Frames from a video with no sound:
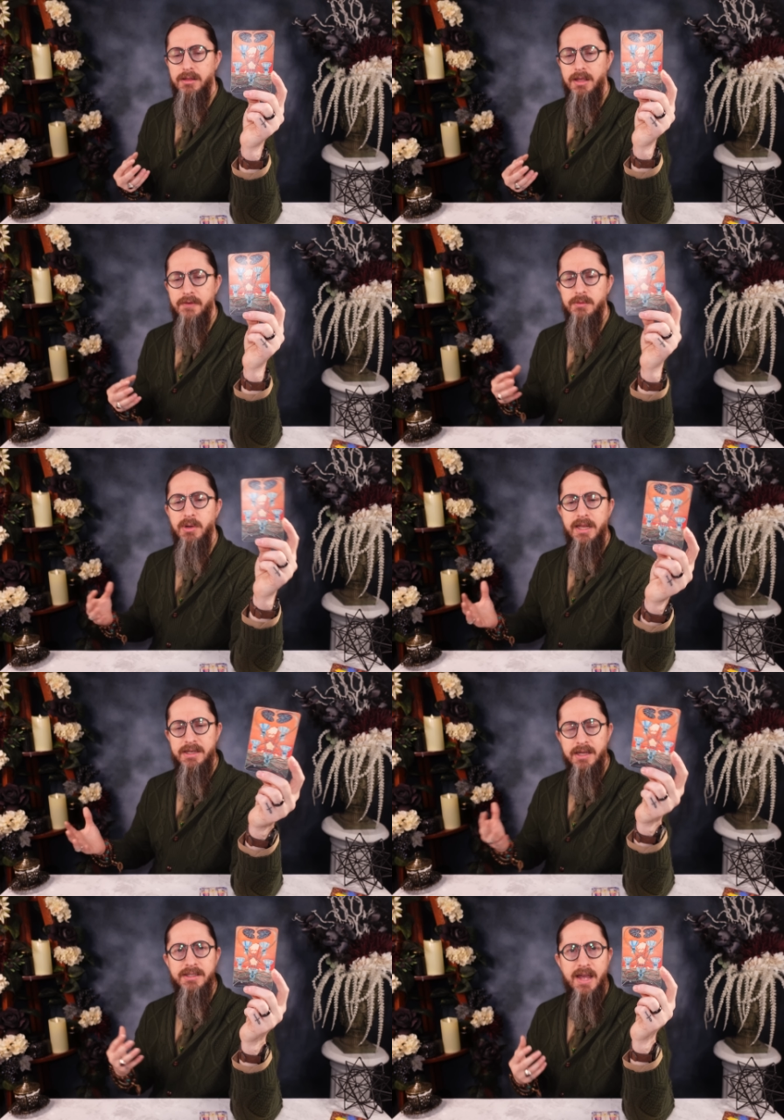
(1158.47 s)
everybody
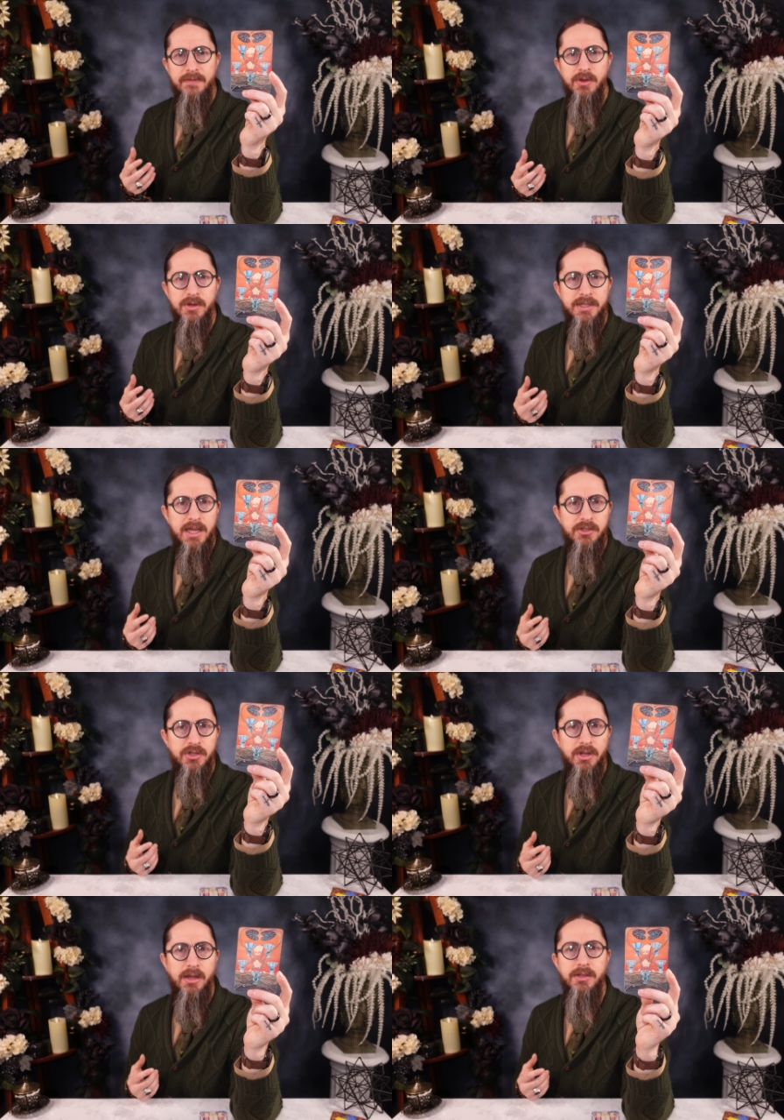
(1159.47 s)
does have their
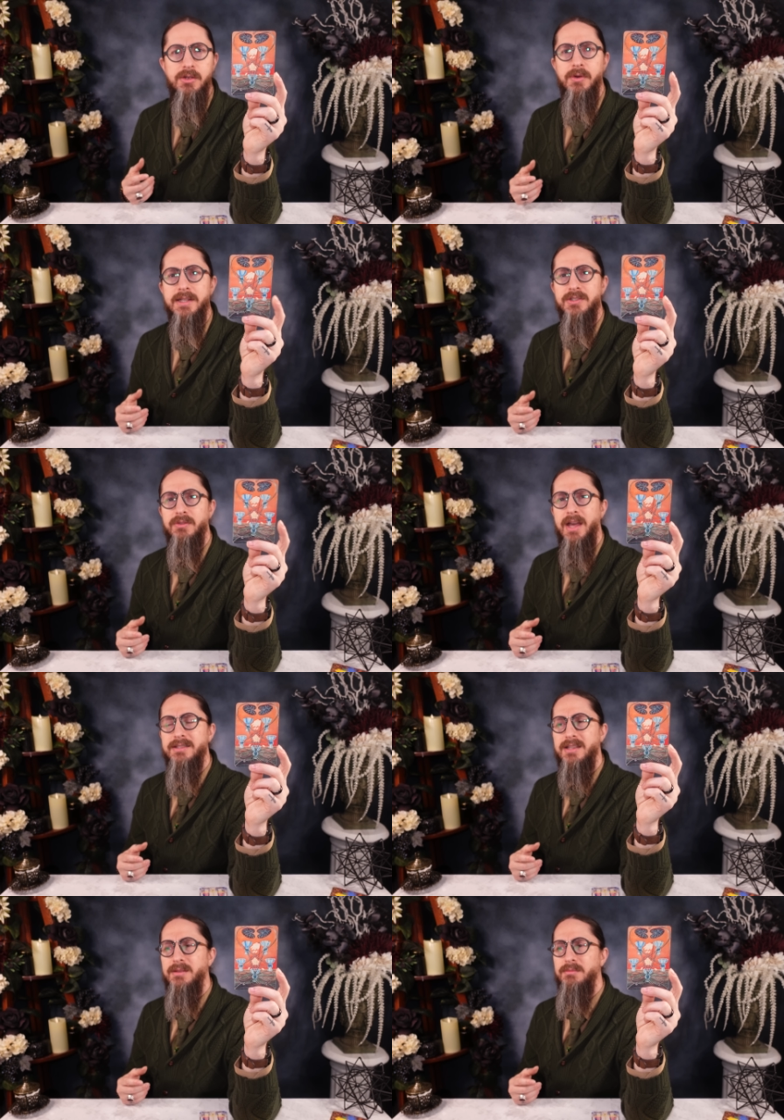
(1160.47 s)
attention on you. And so
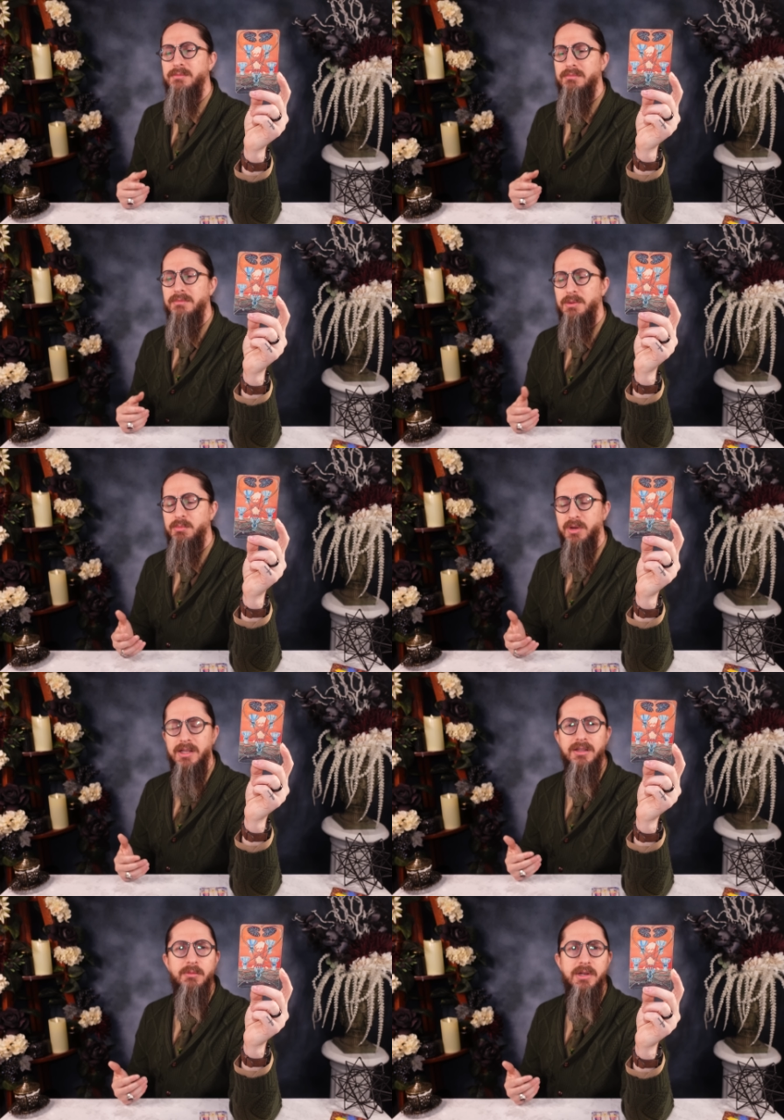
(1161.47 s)
that's going to maybe bring
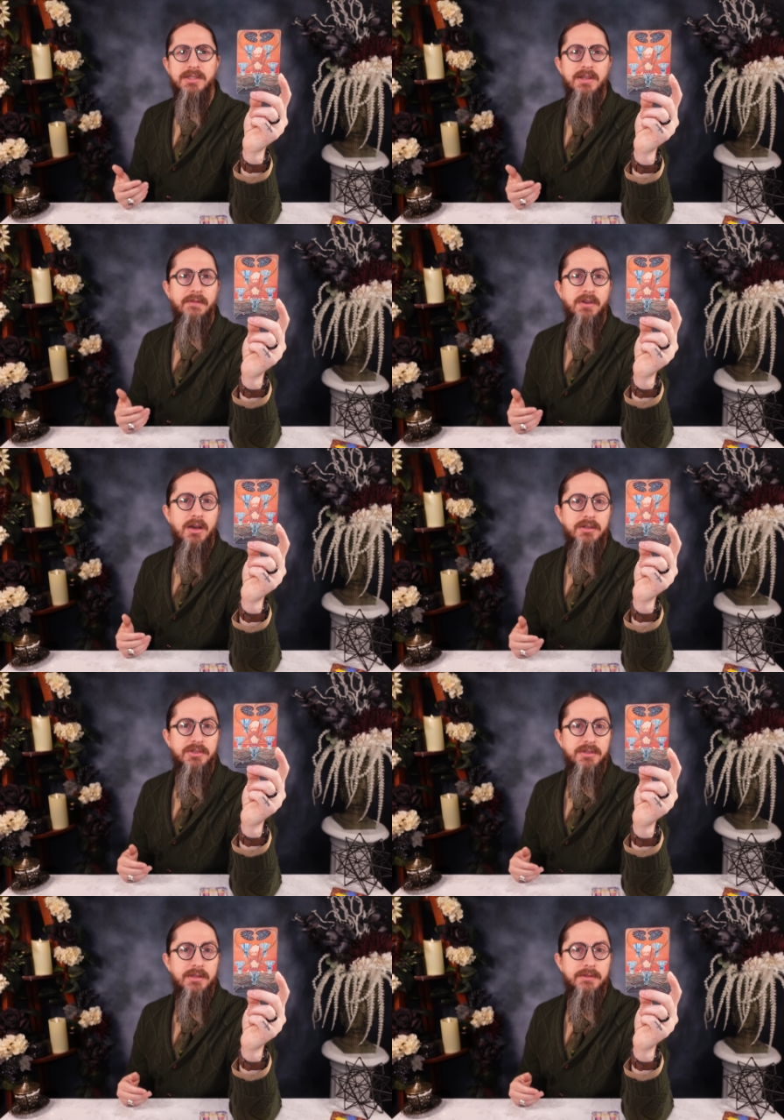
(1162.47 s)
a little bit of
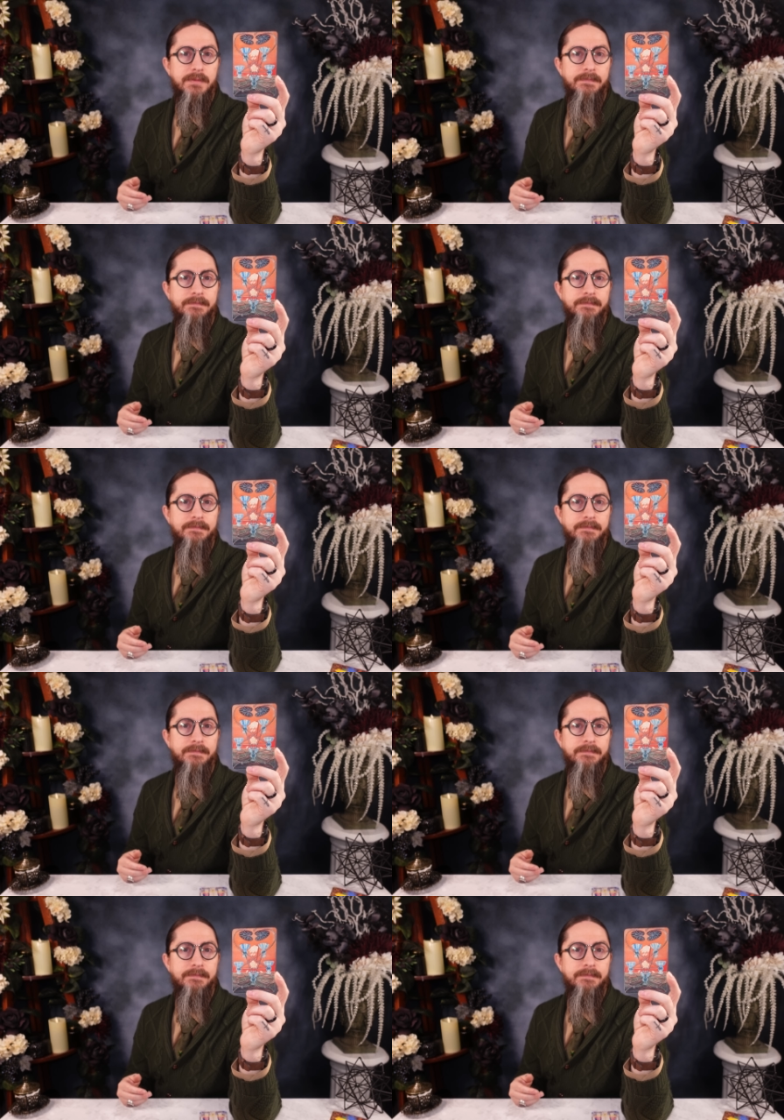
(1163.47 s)
self-consciousness.